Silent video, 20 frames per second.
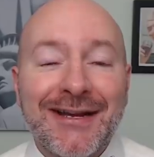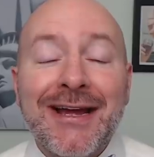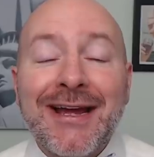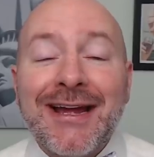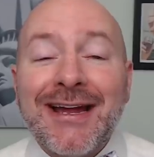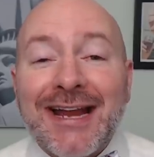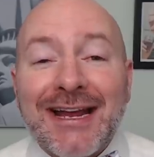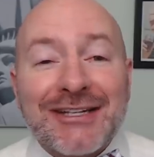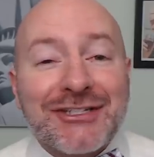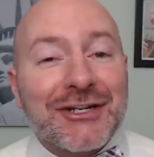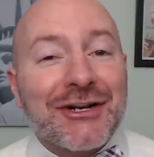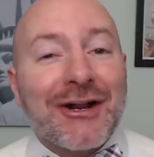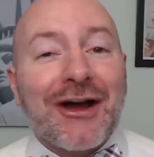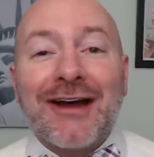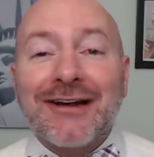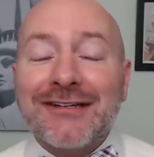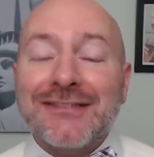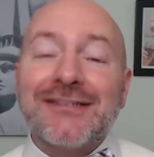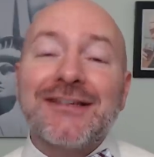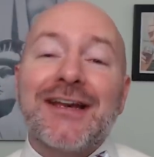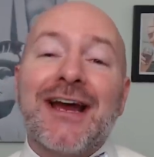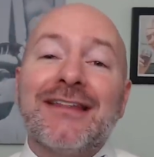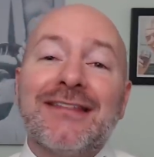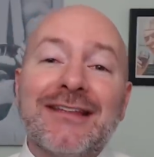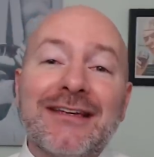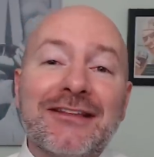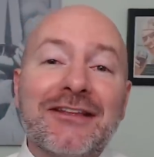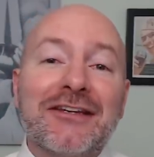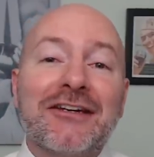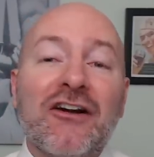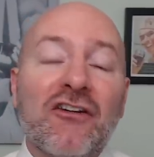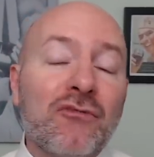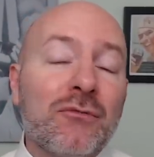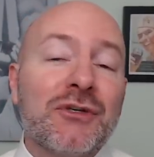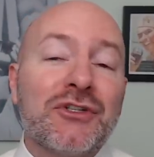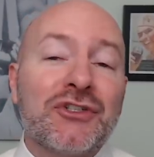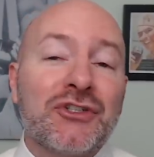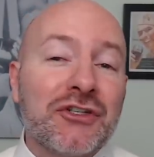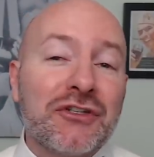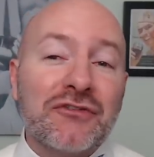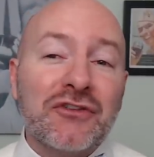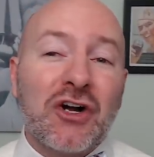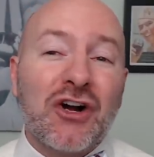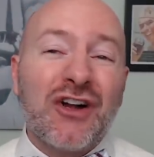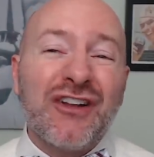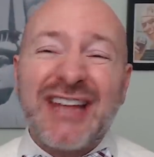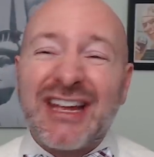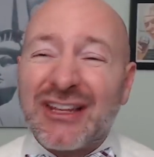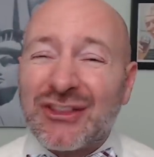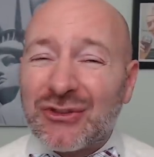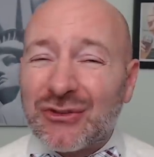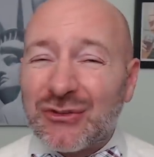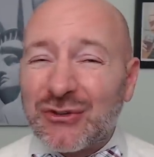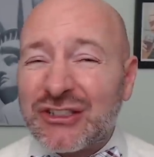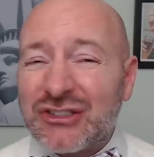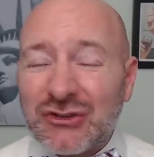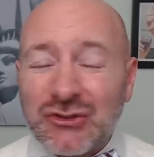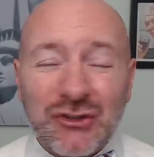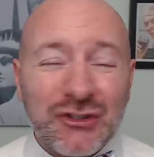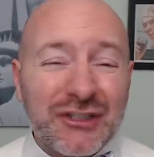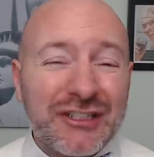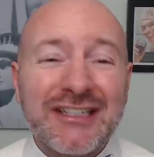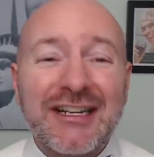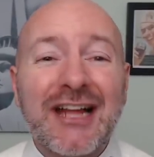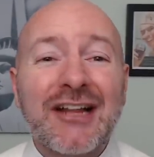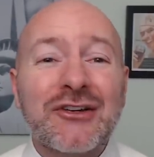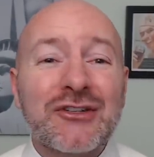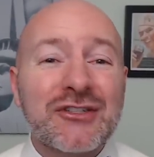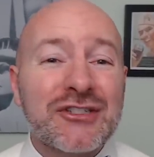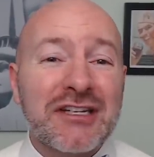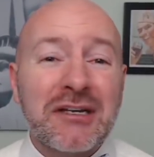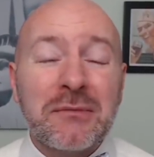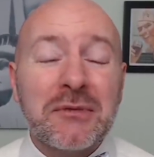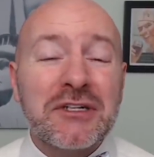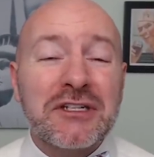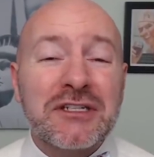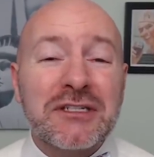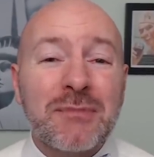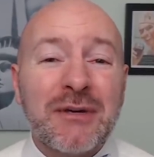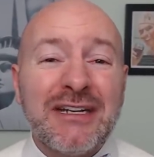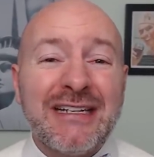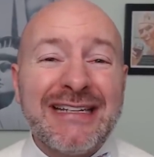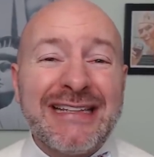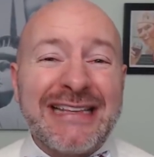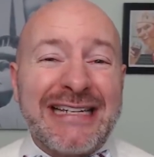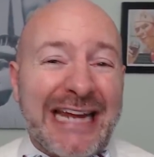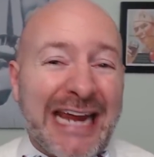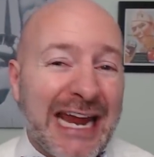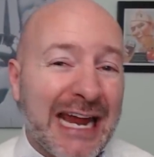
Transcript: Nation, honestly, I think the government should have called that $3 trillion stimulus spending the